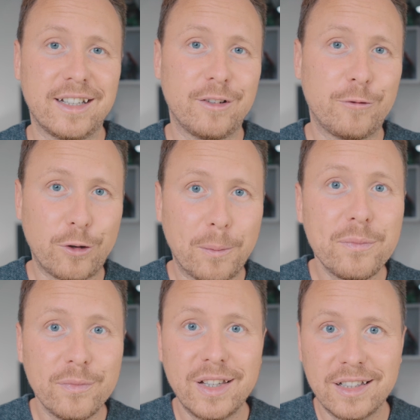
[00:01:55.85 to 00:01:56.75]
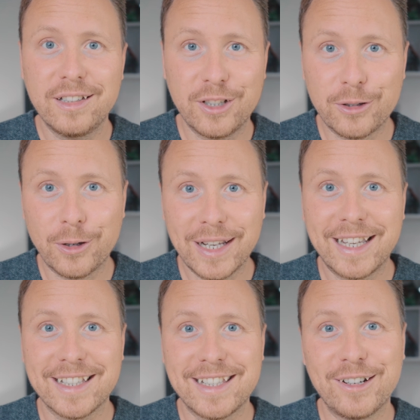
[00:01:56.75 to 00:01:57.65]
from the
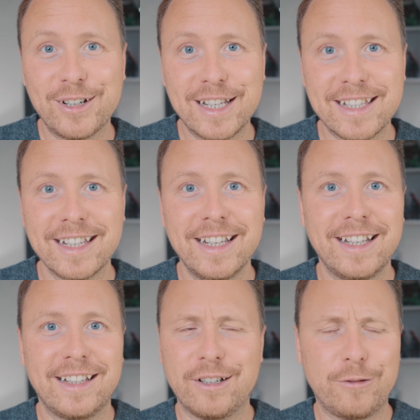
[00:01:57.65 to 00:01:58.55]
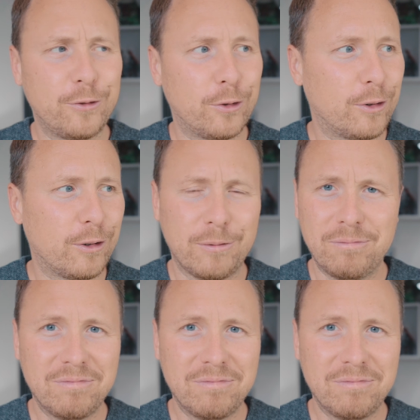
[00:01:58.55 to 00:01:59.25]
Heroica series for,